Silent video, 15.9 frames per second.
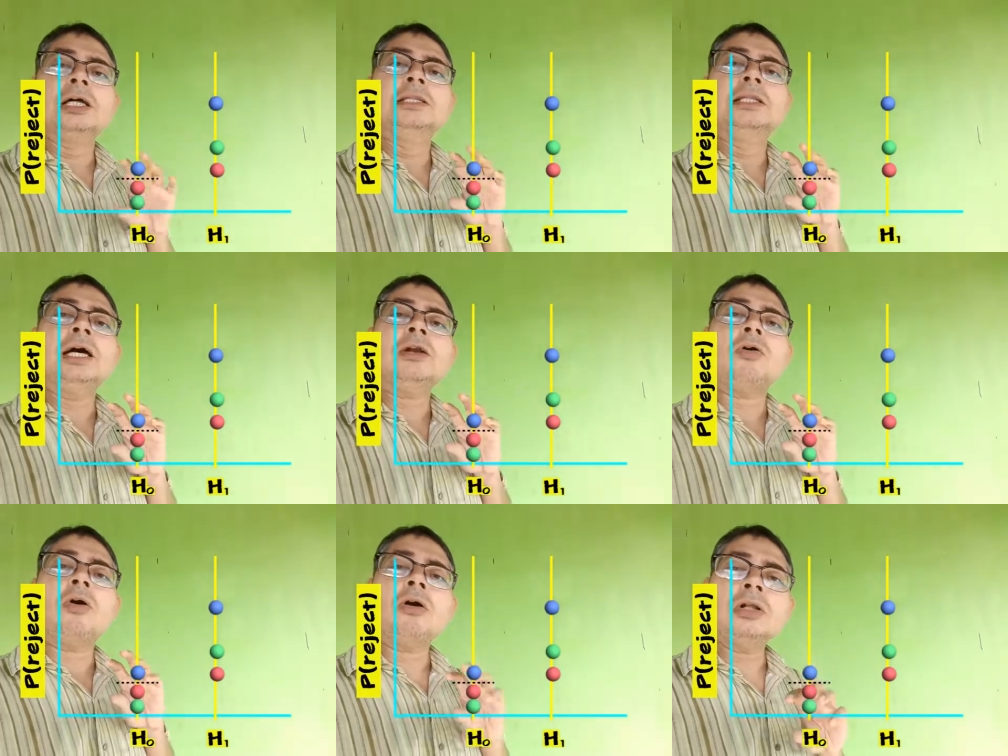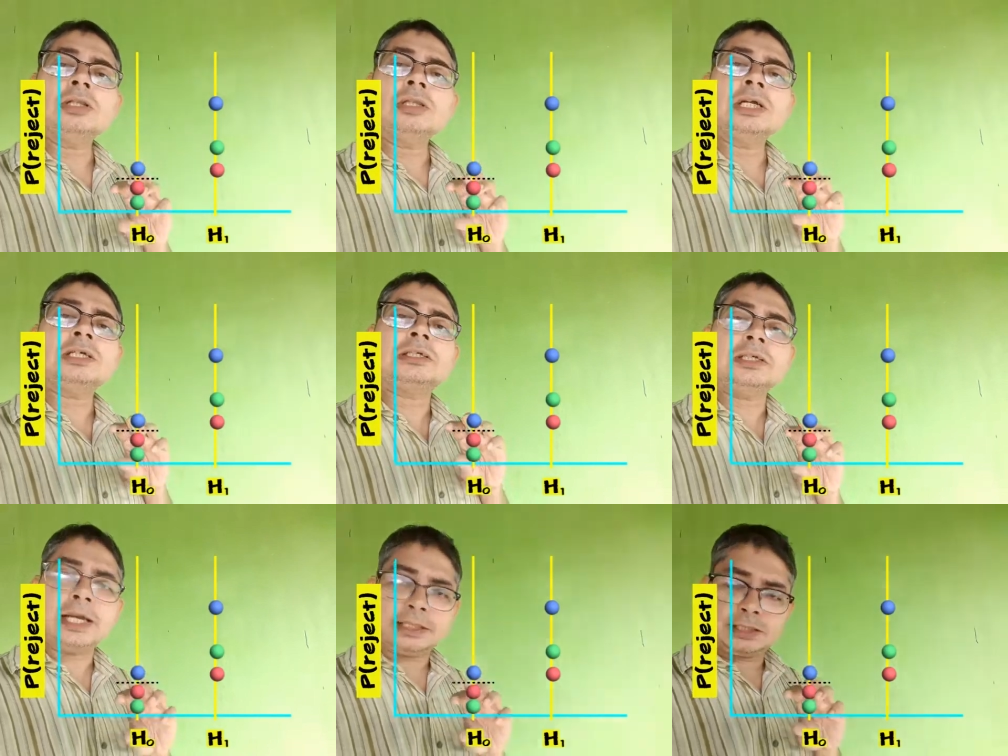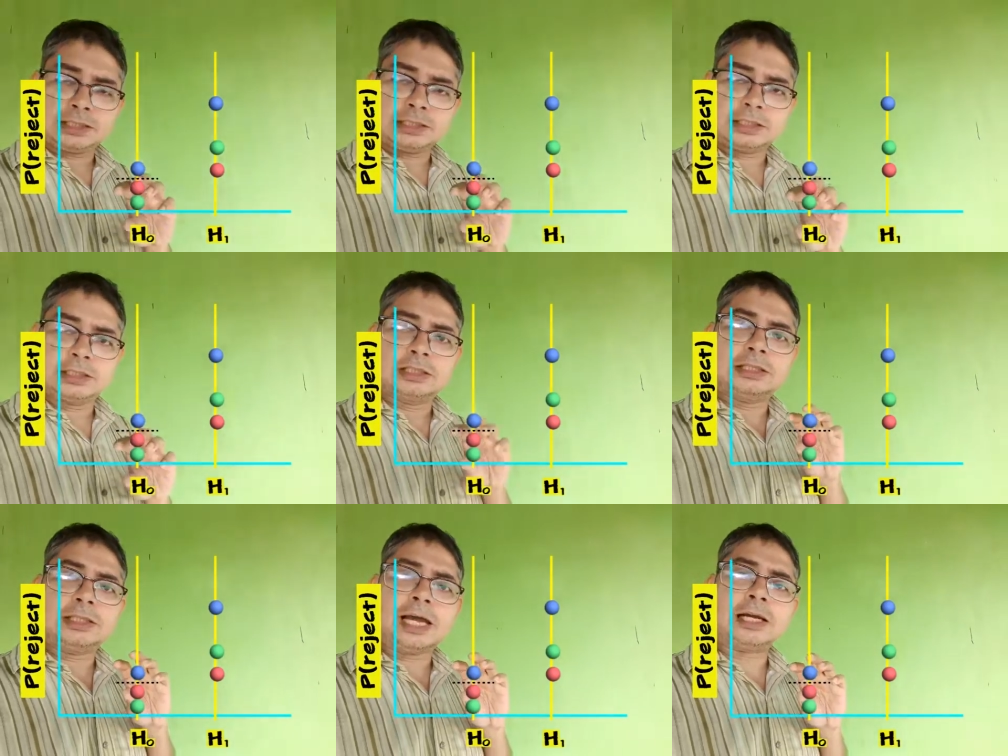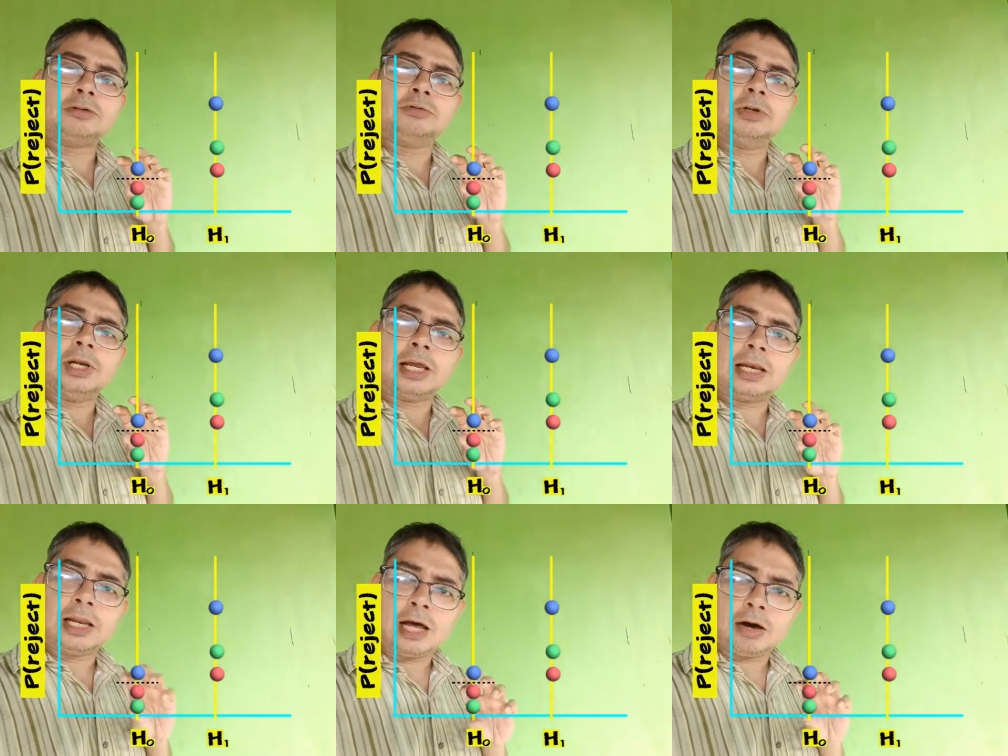Then all the tests that
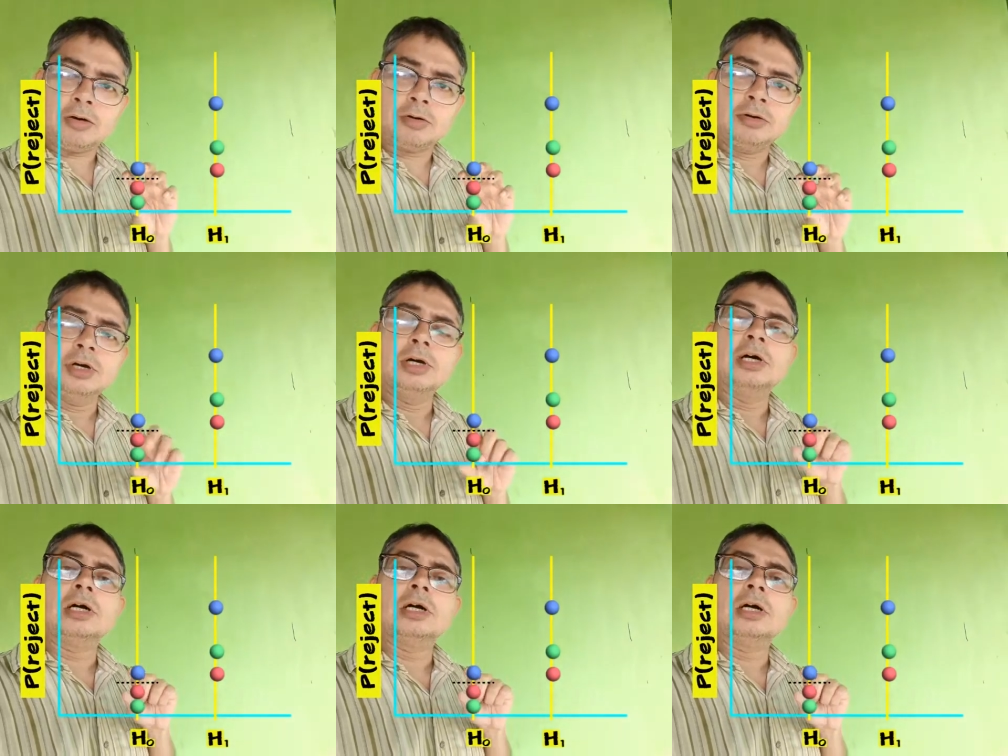will allow